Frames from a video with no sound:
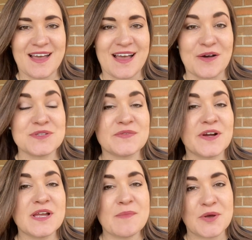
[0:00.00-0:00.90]
I was
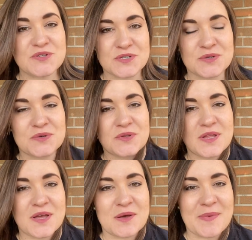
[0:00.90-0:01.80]
very emotional
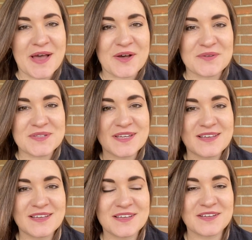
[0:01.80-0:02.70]
about
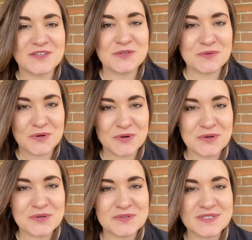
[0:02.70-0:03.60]
you
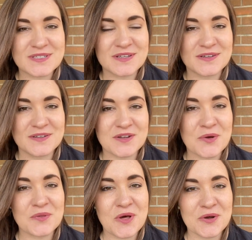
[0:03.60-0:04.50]
girls
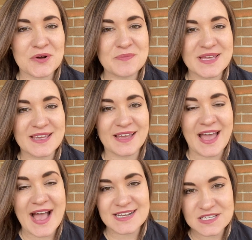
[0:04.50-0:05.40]
no longer being
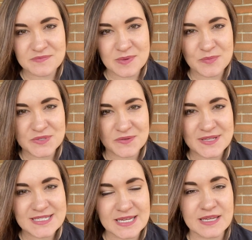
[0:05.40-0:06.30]
active members on
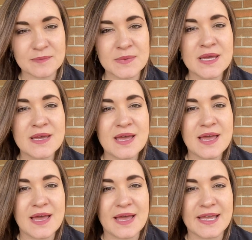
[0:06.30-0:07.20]
the team
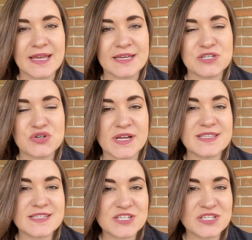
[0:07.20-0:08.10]
and
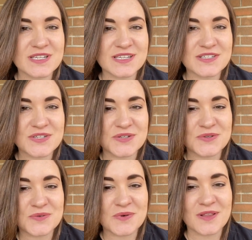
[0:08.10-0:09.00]
transitioning
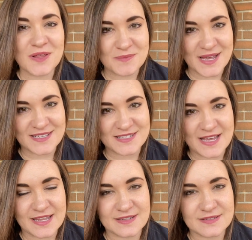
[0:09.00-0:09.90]
to alumni
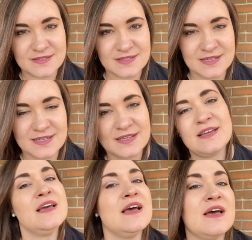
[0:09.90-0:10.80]
status.
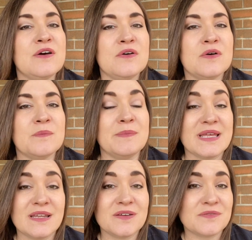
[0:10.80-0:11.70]

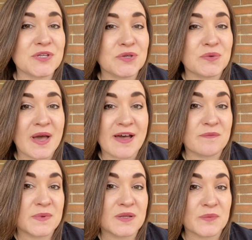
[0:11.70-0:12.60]
Many of you
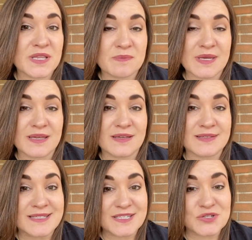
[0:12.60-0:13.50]
have been with me
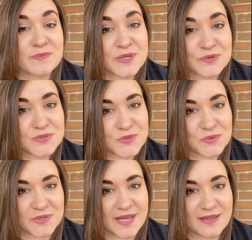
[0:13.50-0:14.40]
since your middle school
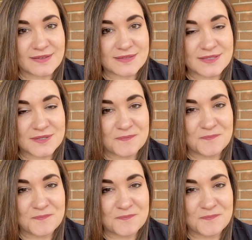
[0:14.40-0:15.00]
days.